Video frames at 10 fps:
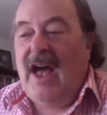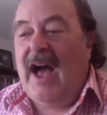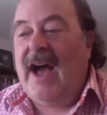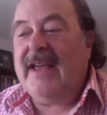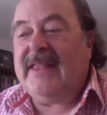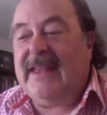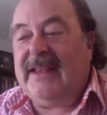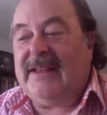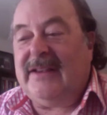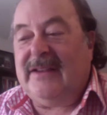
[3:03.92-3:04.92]
I
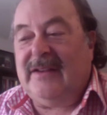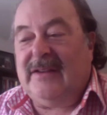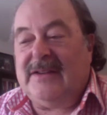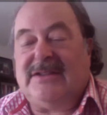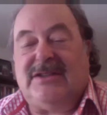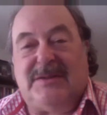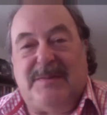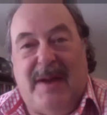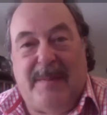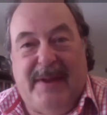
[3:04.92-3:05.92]
think this is just
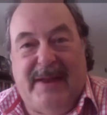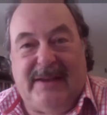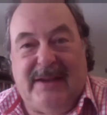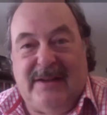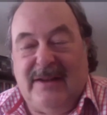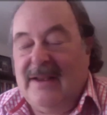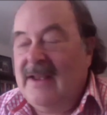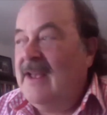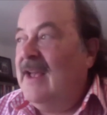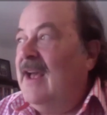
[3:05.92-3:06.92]
my opinion.
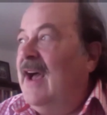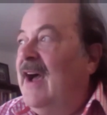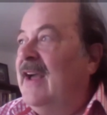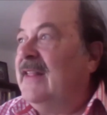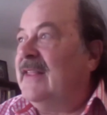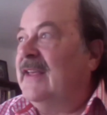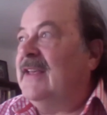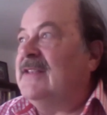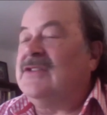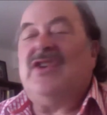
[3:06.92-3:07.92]
I think
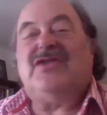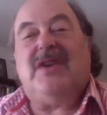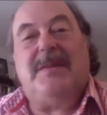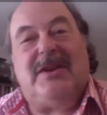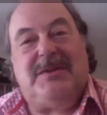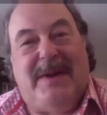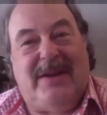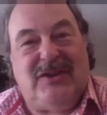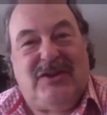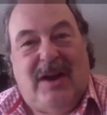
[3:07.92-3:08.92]
it's not so much
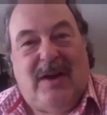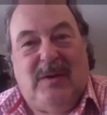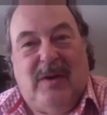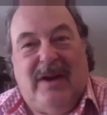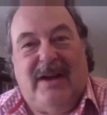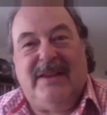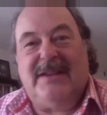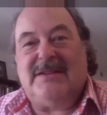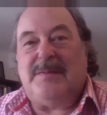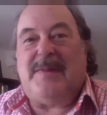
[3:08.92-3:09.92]
about the show. I think
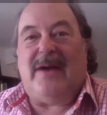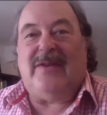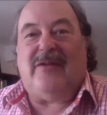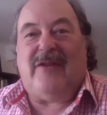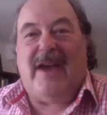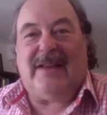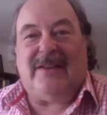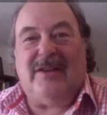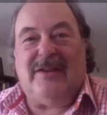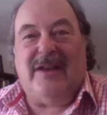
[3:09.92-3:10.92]
it's about the fact
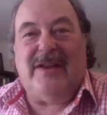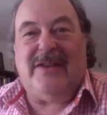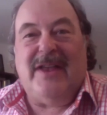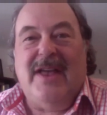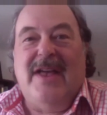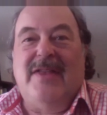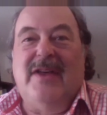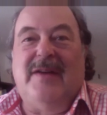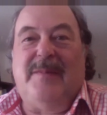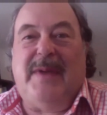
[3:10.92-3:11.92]
that the
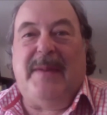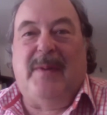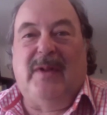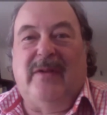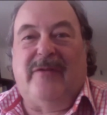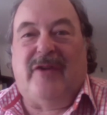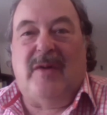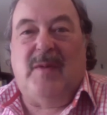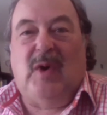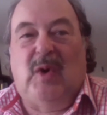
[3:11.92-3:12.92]
that people
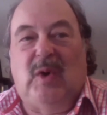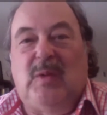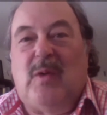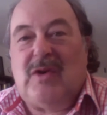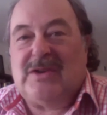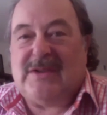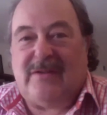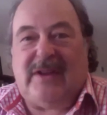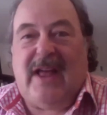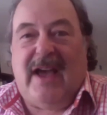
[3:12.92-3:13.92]
from all walks
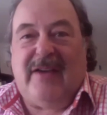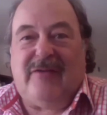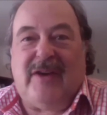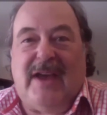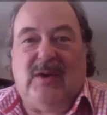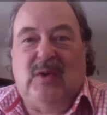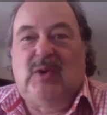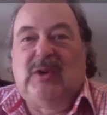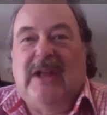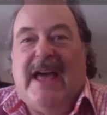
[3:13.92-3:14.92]
of life and
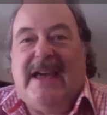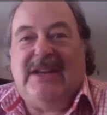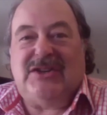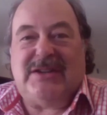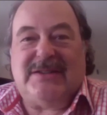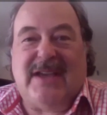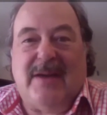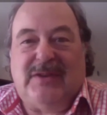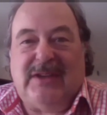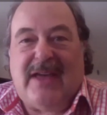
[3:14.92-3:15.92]
all ages
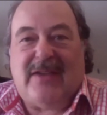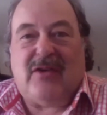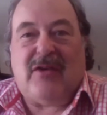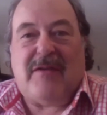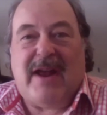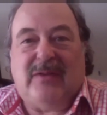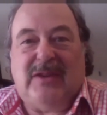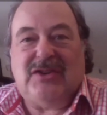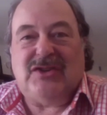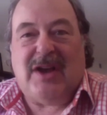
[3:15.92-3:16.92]
come together around
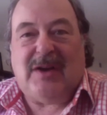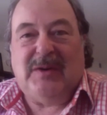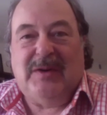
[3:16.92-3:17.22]
this show